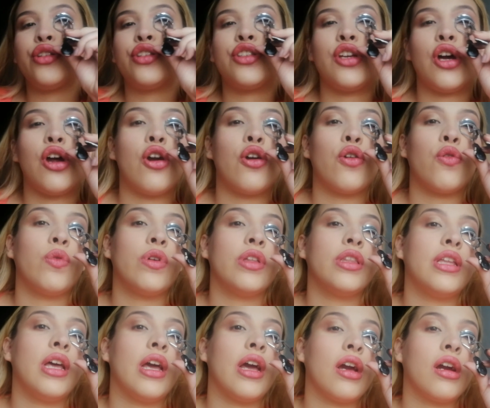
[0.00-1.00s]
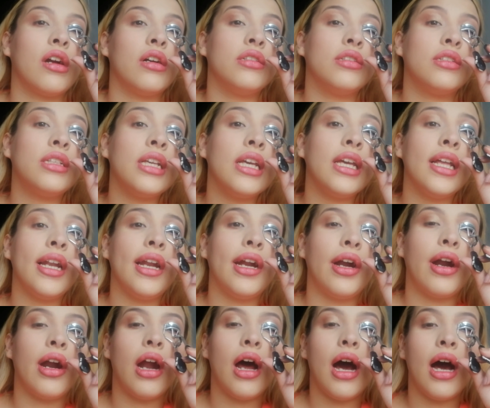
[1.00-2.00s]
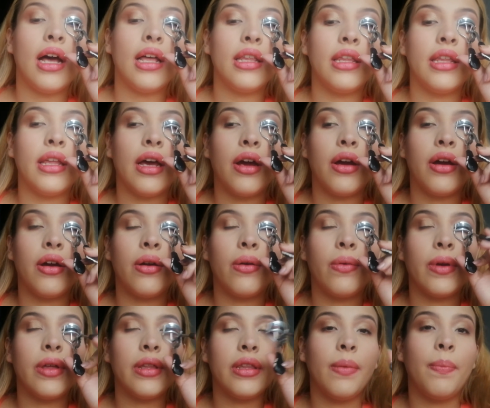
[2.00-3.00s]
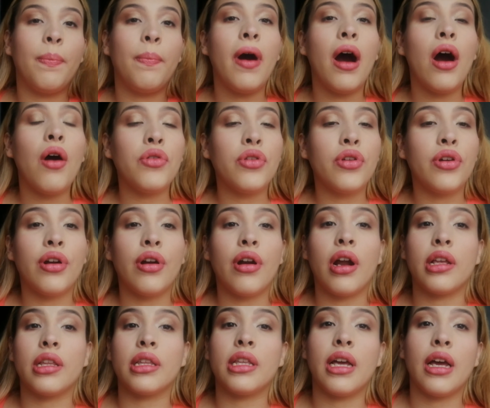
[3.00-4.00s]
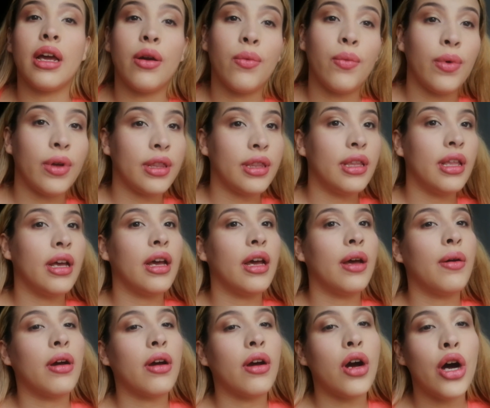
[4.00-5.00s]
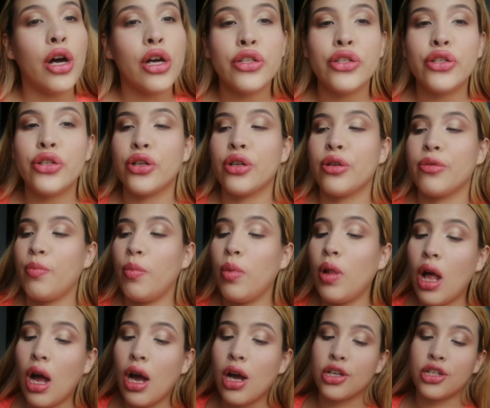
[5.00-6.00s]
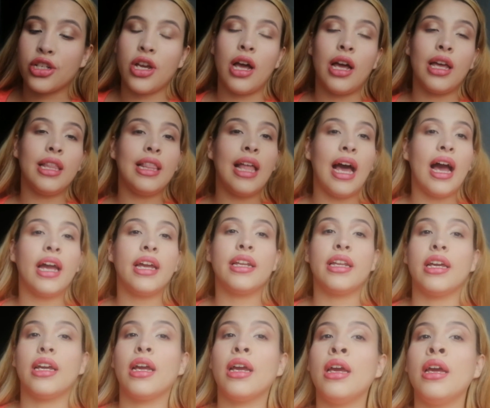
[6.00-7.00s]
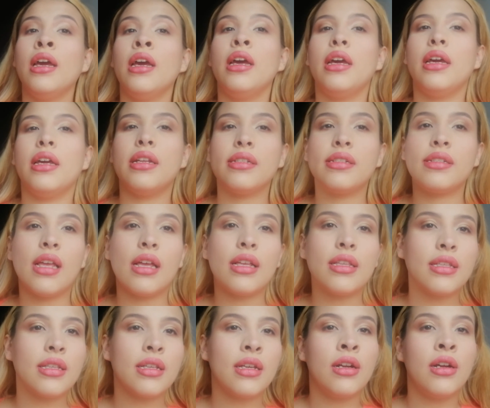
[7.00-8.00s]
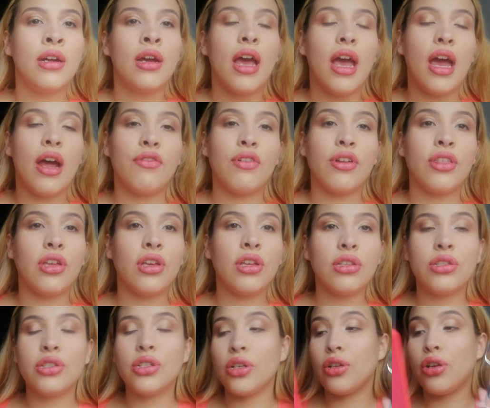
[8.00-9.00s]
start with the concealer and then with the powder and then with the contour, blush, highlighting, it starts everything to